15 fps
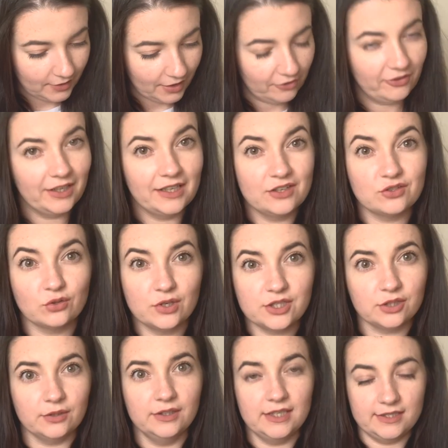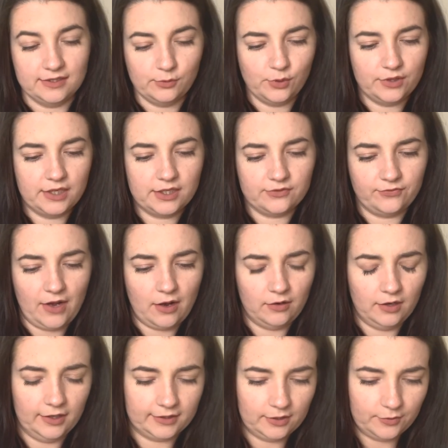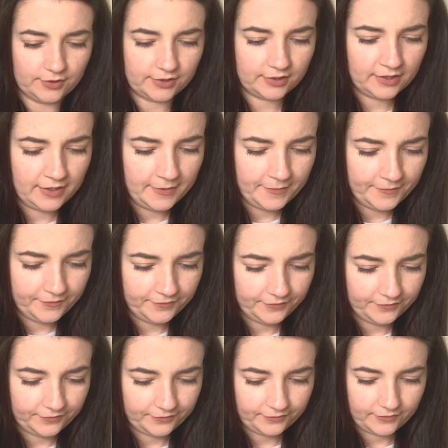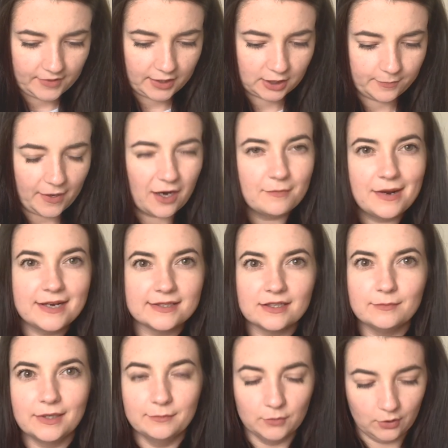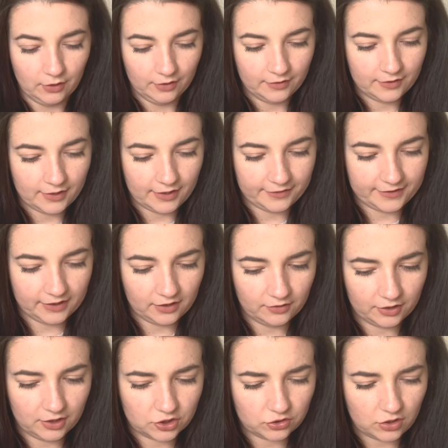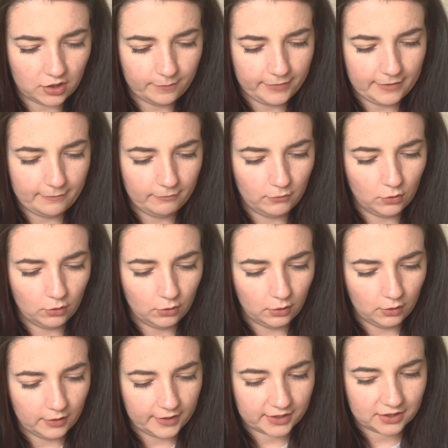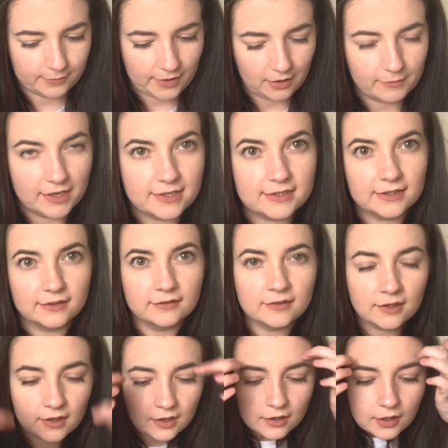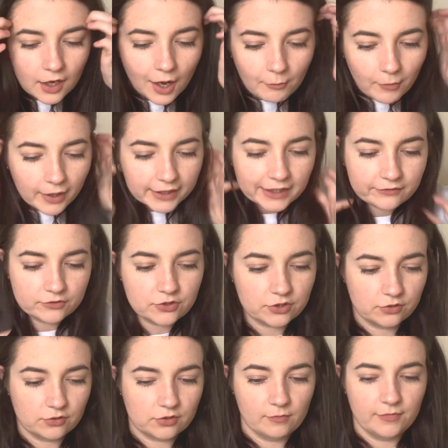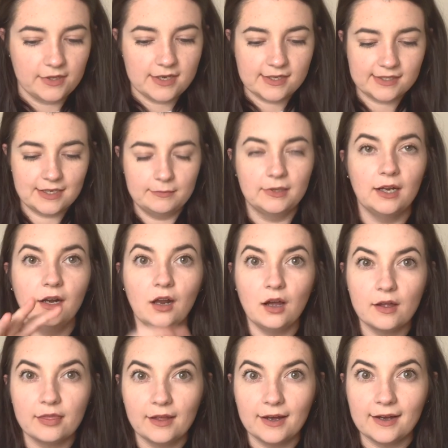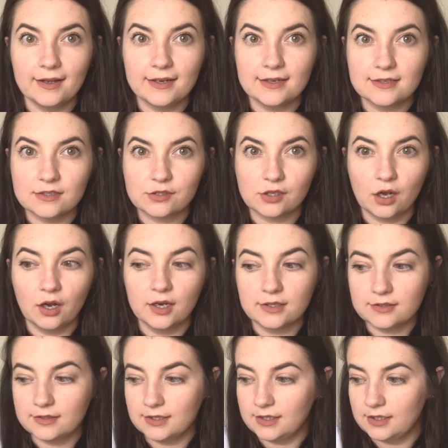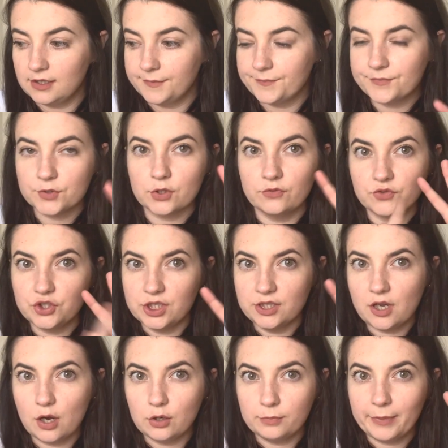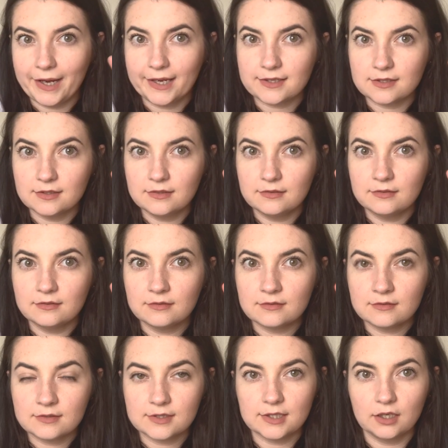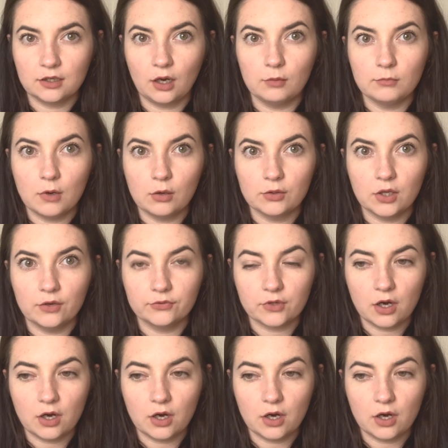I really enjoyed doing these. These felt like I was experimenting a bit more. I think I'm going to try a bit more experimenting. I might even do something similar like that inside the sort of geode pattern silicone mould that I've